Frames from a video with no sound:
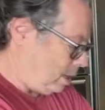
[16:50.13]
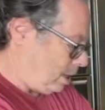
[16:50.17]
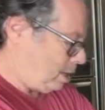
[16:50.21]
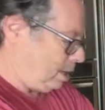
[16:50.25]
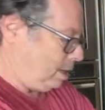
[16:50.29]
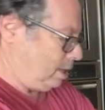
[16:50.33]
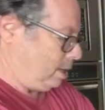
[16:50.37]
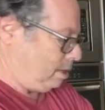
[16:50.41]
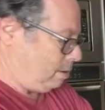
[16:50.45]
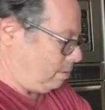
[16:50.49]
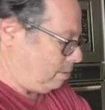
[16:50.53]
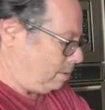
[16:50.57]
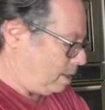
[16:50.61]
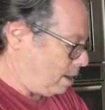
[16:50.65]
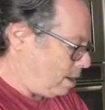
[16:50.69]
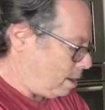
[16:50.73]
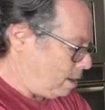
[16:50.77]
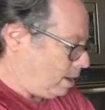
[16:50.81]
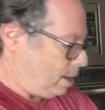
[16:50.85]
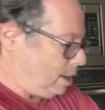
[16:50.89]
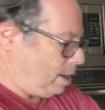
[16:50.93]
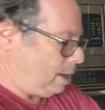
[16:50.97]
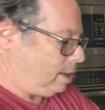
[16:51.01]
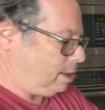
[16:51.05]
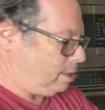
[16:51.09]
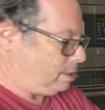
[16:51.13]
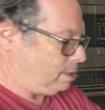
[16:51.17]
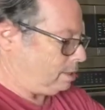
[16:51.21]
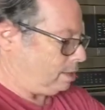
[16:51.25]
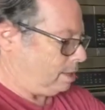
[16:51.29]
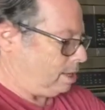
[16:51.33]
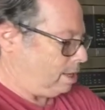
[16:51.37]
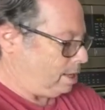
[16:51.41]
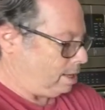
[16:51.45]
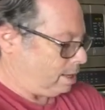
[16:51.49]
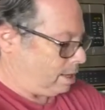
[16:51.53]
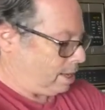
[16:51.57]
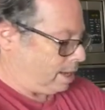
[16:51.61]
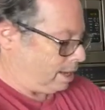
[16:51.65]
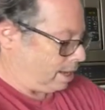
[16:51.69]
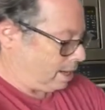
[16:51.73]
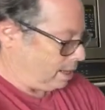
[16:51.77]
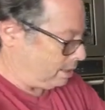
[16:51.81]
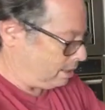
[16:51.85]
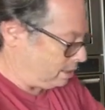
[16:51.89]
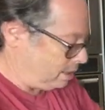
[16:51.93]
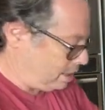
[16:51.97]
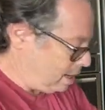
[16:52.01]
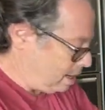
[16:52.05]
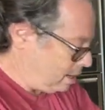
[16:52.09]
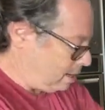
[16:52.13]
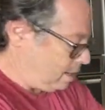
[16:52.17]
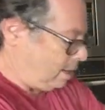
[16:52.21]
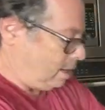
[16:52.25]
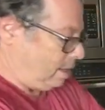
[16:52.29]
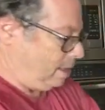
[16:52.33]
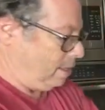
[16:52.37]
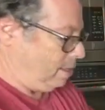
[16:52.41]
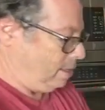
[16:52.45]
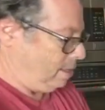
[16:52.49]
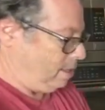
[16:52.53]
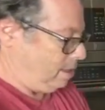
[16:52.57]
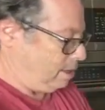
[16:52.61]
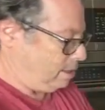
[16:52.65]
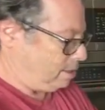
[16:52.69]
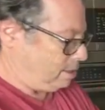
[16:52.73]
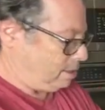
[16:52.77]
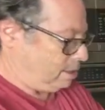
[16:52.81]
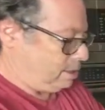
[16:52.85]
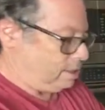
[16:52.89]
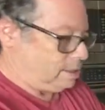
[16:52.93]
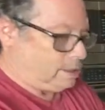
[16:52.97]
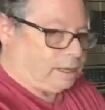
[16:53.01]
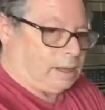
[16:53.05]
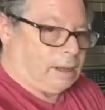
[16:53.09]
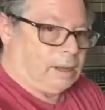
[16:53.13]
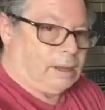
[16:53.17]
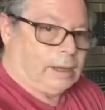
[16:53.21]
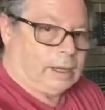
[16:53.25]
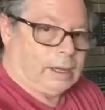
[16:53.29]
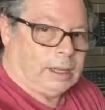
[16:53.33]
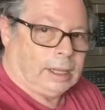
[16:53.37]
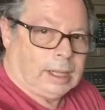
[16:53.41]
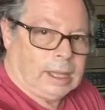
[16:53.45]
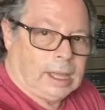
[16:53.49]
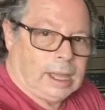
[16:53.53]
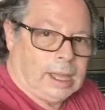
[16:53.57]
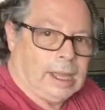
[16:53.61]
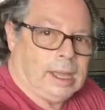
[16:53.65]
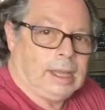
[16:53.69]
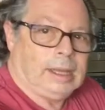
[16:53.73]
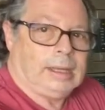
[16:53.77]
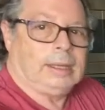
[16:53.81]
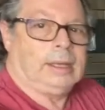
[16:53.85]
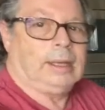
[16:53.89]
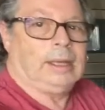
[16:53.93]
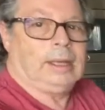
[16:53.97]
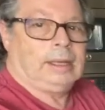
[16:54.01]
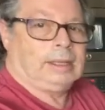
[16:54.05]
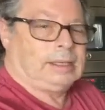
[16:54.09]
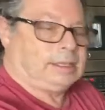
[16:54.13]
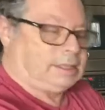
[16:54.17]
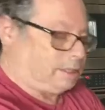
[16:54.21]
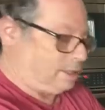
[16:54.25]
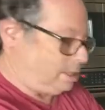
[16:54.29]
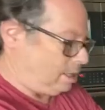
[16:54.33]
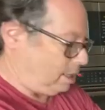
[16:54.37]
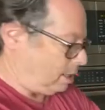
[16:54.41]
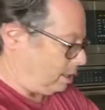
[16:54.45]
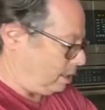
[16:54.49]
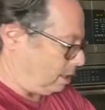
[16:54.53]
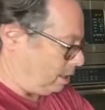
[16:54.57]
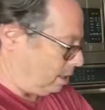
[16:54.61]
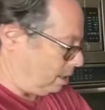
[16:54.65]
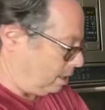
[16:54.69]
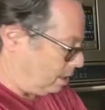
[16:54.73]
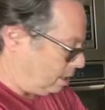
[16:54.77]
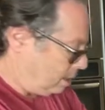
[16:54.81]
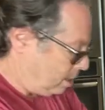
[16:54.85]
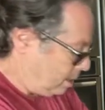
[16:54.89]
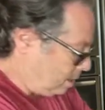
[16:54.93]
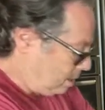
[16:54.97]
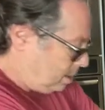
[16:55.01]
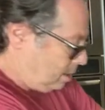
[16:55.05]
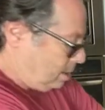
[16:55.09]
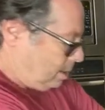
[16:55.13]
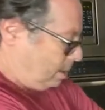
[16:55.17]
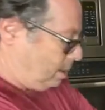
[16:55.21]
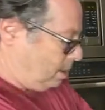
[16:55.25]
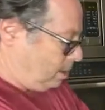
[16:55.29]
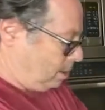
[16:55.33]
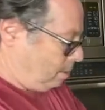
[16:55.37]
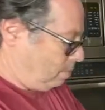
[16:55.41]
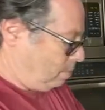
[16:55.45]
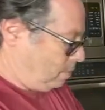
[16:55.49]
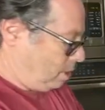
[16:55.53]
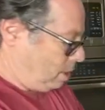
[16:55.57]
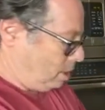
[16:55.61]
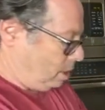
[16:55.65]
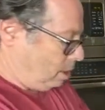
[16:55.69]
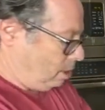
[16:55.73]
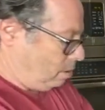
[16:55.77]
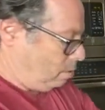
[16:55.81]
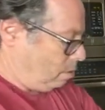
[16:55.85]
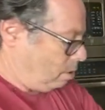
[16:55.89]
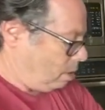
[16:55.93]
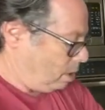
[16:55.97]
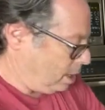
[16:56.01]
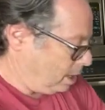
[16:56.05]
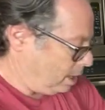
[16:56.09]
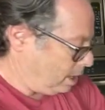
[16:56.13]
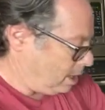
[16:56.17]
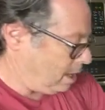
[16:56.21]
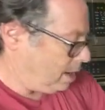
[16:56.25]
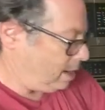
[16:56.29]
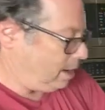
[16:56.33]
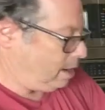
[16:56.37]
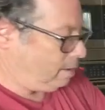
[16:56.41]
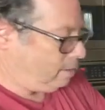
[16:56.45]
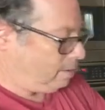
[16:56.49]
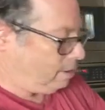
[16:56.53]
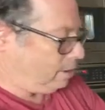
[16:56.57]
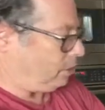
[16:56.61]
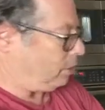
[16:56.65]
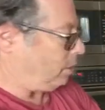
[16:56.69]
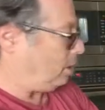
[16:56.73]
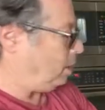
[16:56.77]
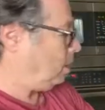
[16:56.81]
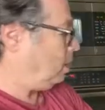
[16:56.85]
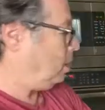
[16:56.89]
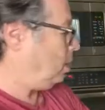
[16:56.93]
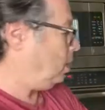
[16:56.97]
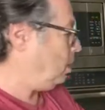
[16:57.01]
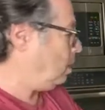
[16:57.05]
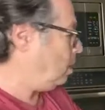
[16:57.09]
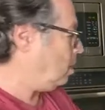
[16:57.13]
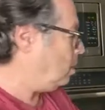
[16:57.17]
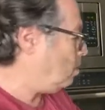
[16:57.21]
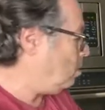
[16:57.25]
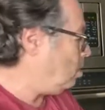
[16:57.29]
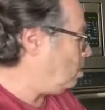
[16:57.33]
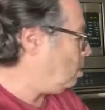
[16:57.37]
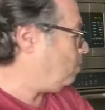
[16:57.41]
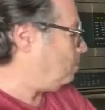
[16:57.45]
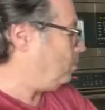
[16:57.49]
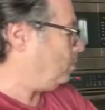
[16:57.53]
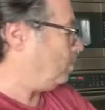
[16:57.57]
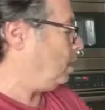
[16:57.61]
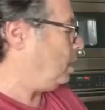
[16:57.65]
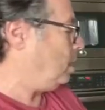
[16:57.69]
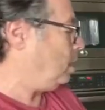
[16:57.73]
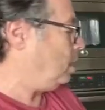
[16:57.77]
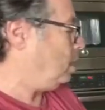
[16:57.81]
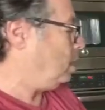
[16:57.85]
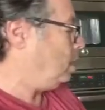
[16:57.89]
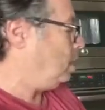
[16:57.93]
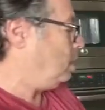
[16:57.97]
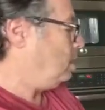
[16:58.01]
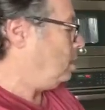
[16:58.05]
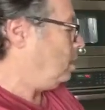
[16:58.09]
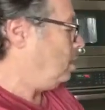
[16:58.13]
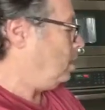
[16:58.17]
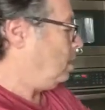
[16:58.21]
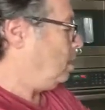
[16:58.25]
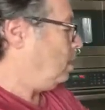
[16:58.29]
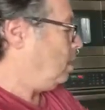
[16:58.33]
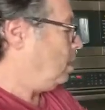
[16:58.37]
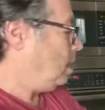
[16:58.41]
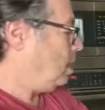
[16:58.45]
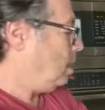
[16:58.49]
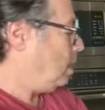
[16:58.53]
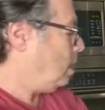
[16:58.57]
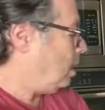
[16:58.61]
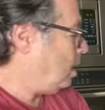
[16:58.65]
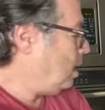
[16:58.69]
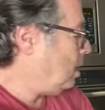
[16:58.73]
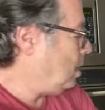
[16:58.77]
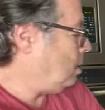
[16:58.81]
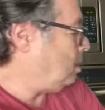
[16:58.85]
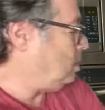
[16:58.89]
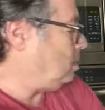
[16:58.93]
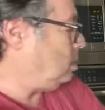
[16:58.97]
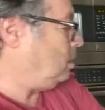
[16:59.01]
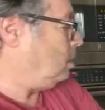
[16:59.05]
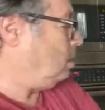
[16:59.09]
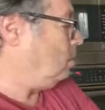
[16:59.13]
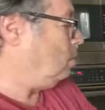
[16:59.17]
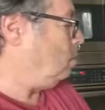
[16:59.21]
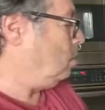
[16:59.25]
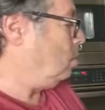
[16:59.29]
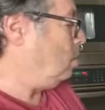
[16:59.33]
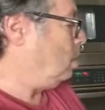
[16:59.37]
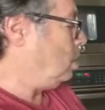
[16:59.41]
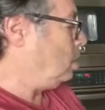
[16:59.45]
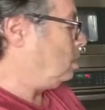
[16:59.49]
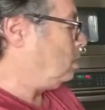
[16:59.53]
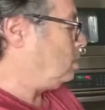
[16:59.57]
in there with our hands. Like I said, this is going to get sticky. But you want to get everything incorporated, and you want